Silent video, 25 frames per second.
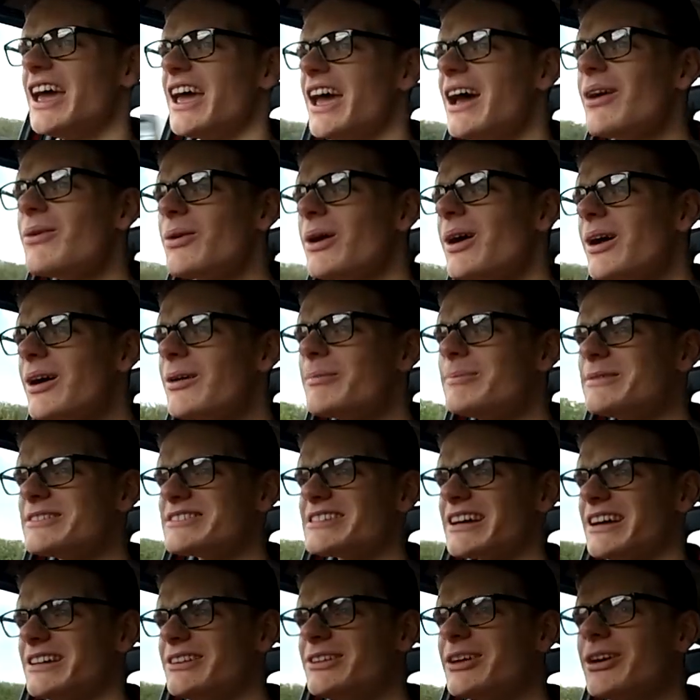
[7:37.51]
How hard
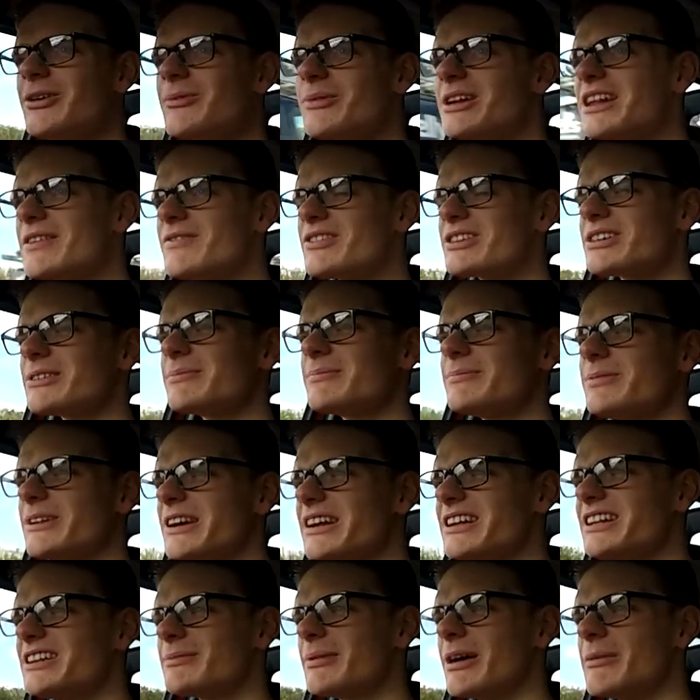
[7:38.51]
was that? No one ever
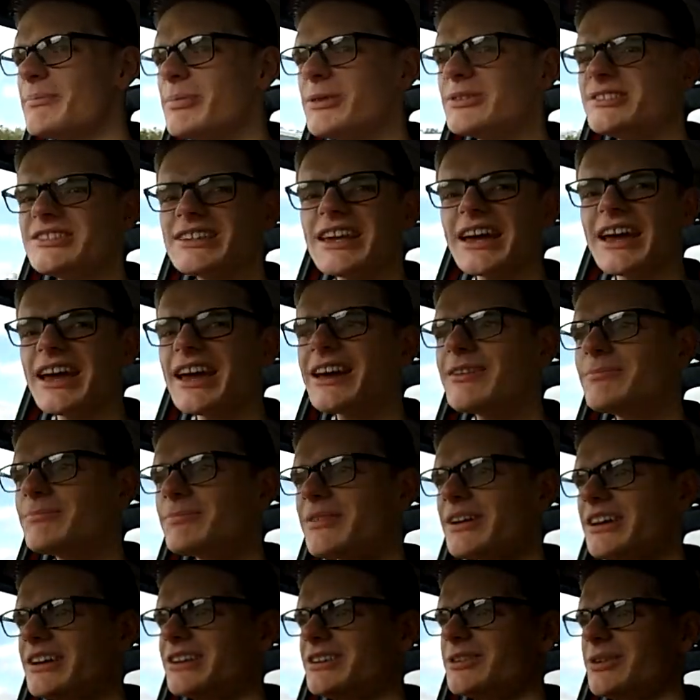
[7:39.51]
complained about putting a
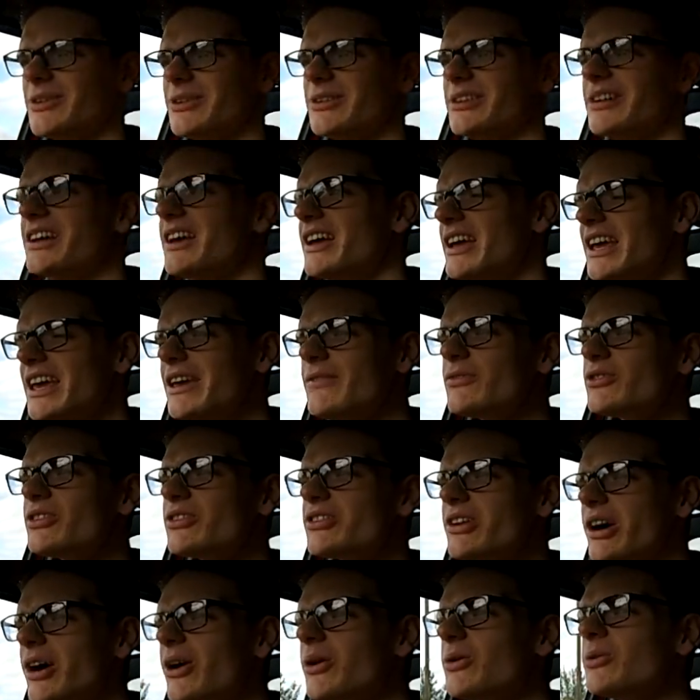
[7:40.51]
handbrake on.
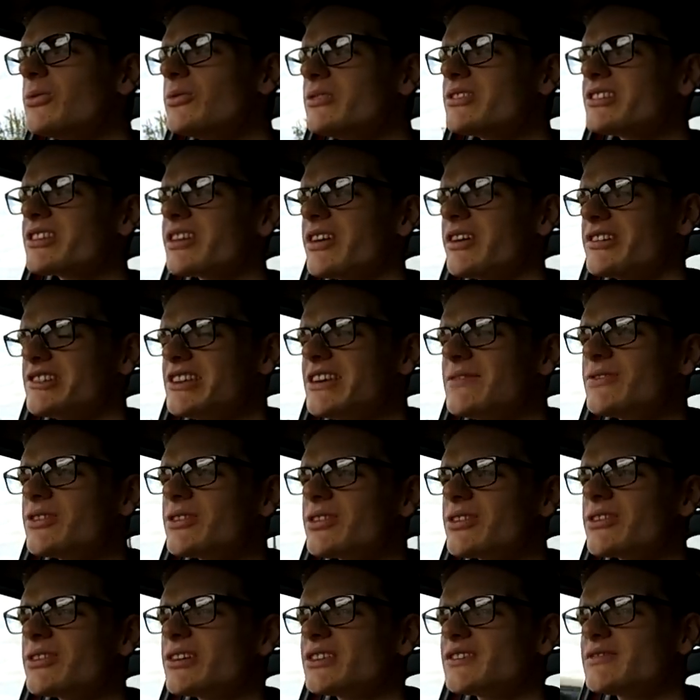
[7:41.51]
Even on old cars, even
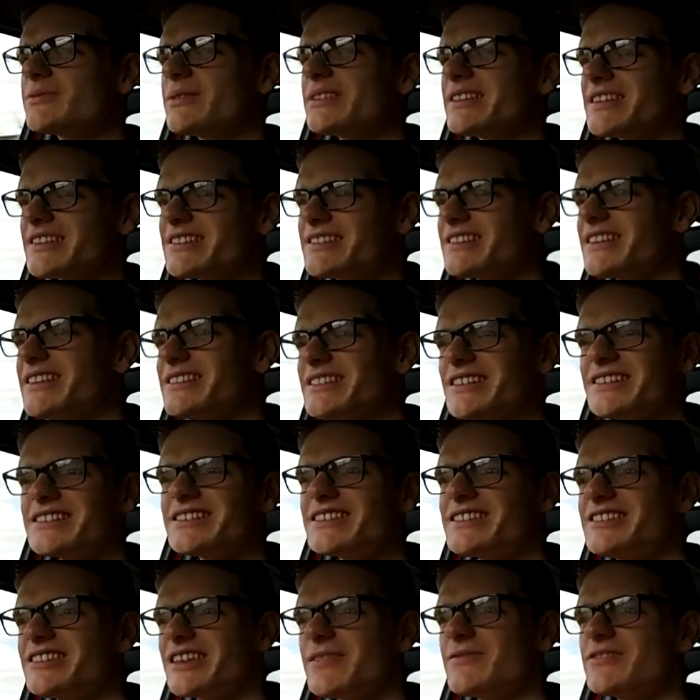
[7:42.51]
on cars from like the 60s
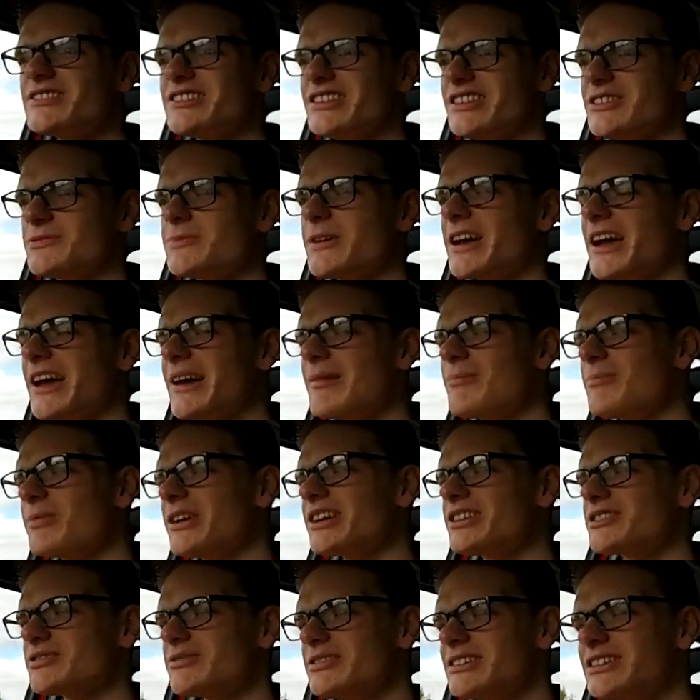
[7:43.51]
and the 70s, where
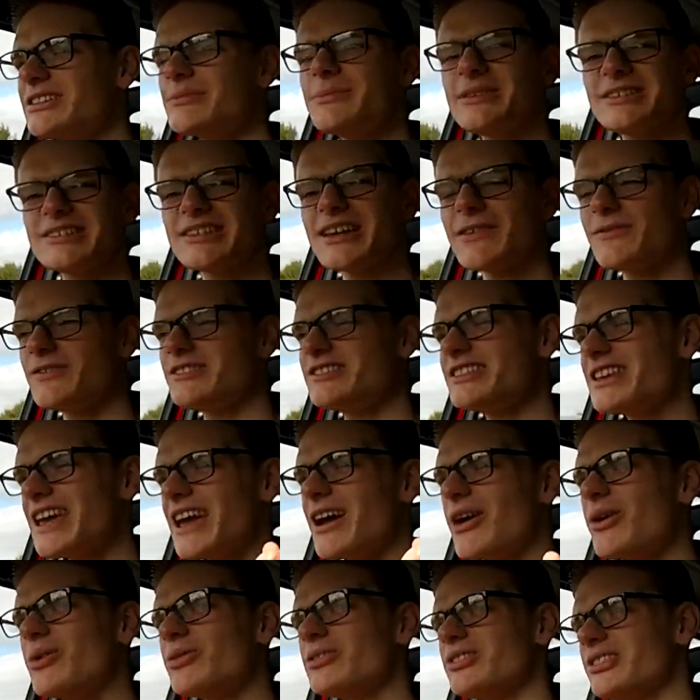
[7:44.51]
handbrakes are a little bit tougher to
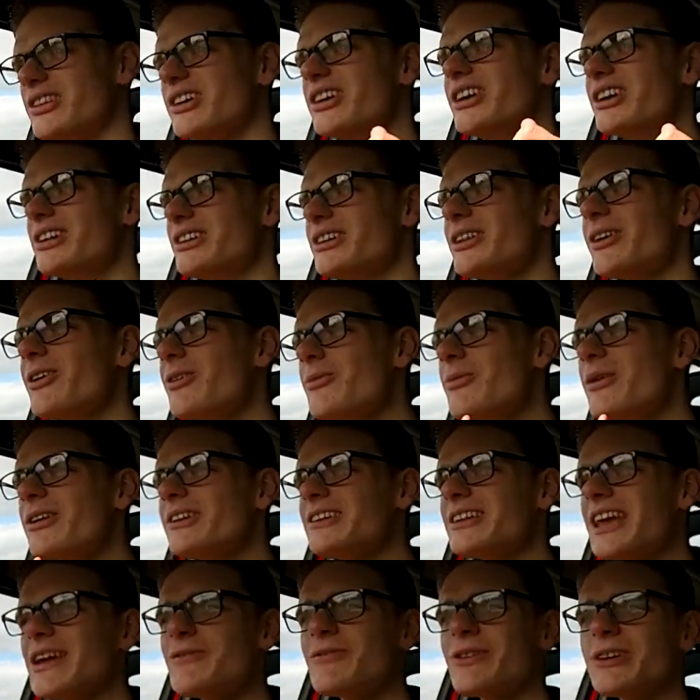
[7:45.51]
get on, no
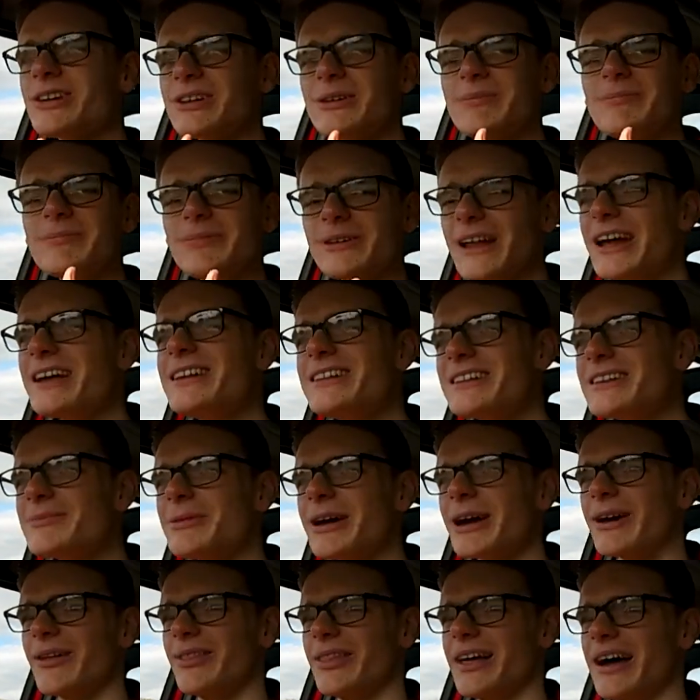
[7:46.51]
one ever complained
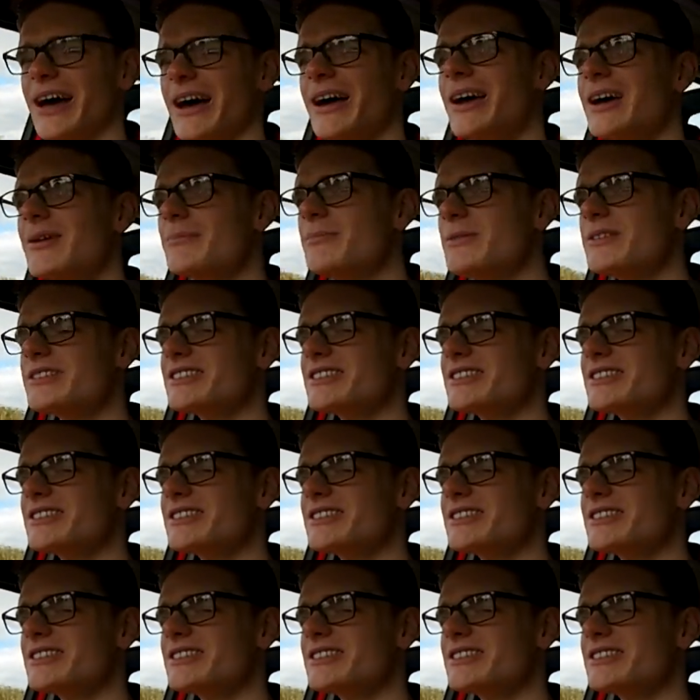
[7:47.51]
about that.